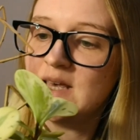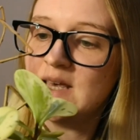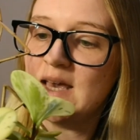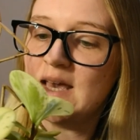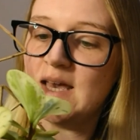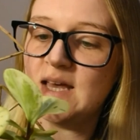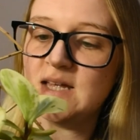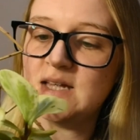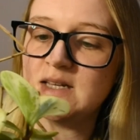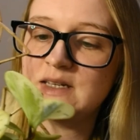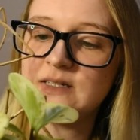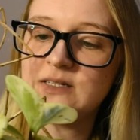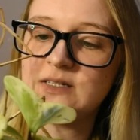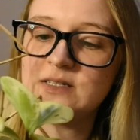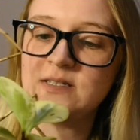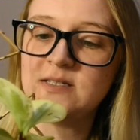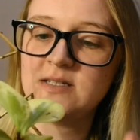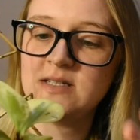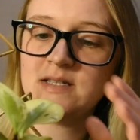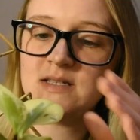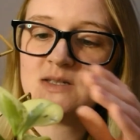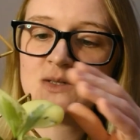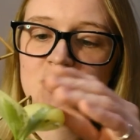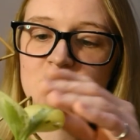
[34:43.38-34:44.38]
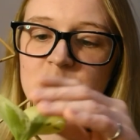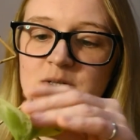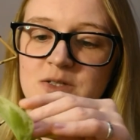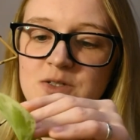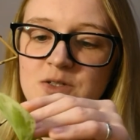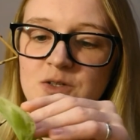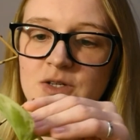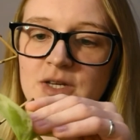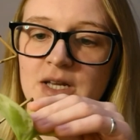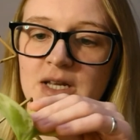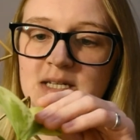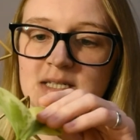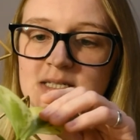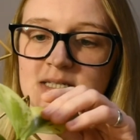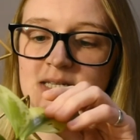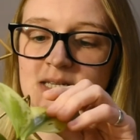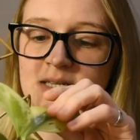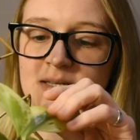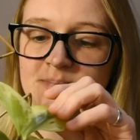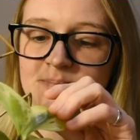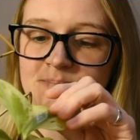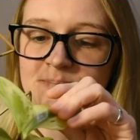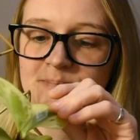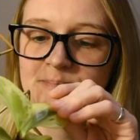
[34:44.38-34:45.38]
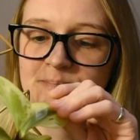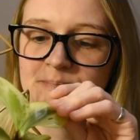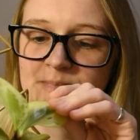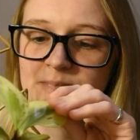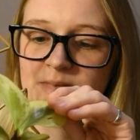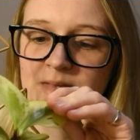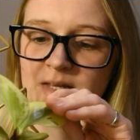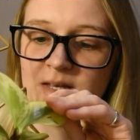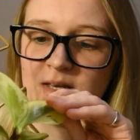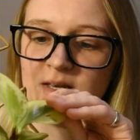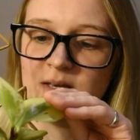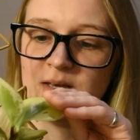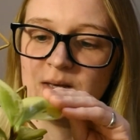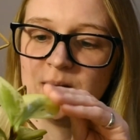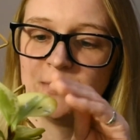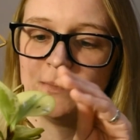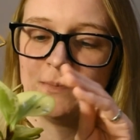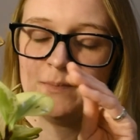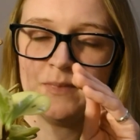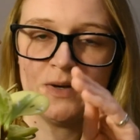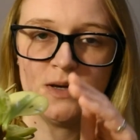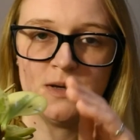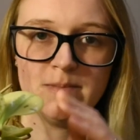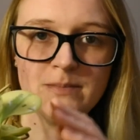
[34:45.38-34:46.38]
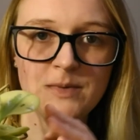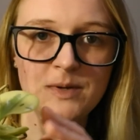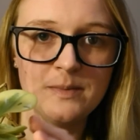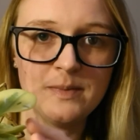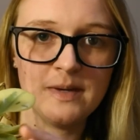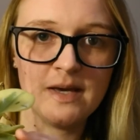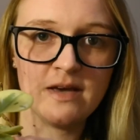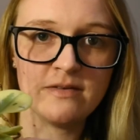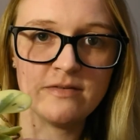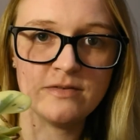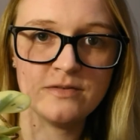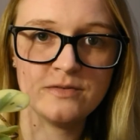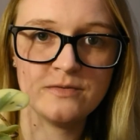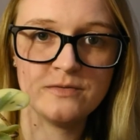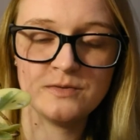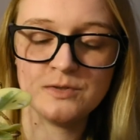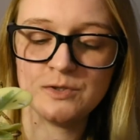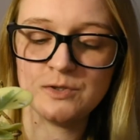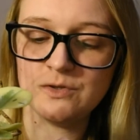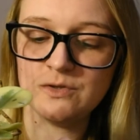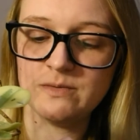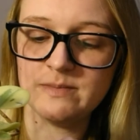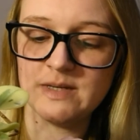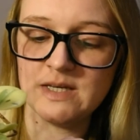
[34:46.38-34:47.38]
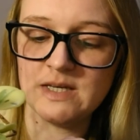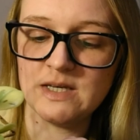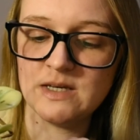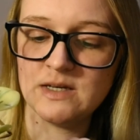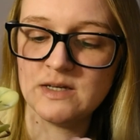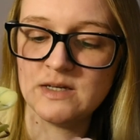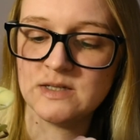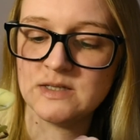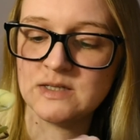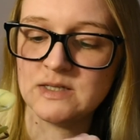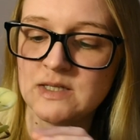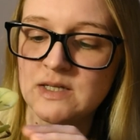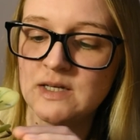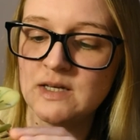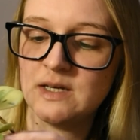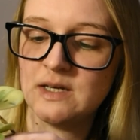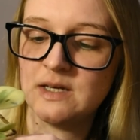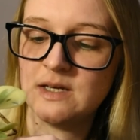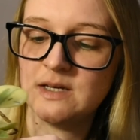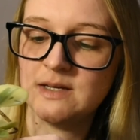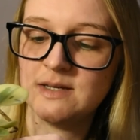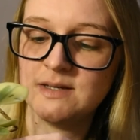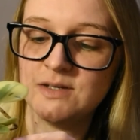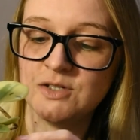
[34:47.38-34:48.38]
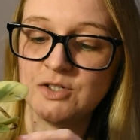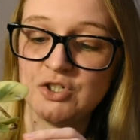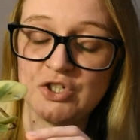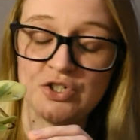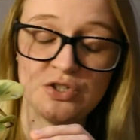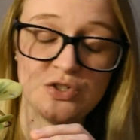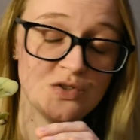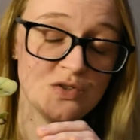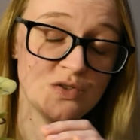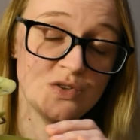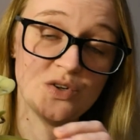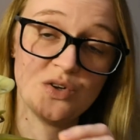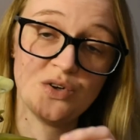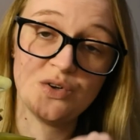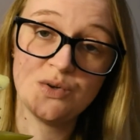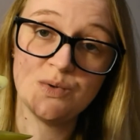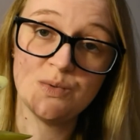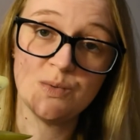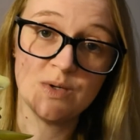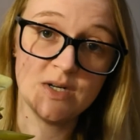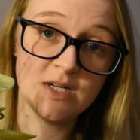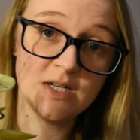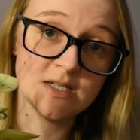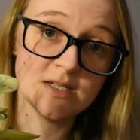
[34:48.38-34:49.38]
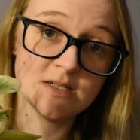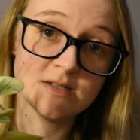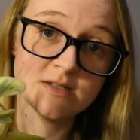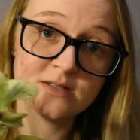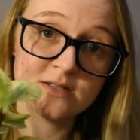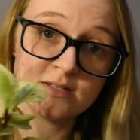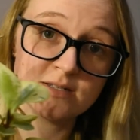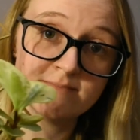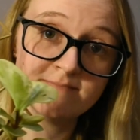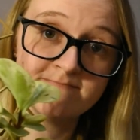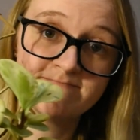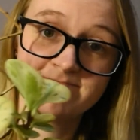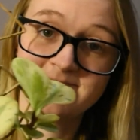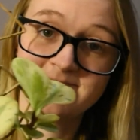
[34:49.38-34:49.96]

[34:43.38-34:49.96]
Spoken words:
and it's quite succulenty. My mum gave it to me. She doesn't know what it is,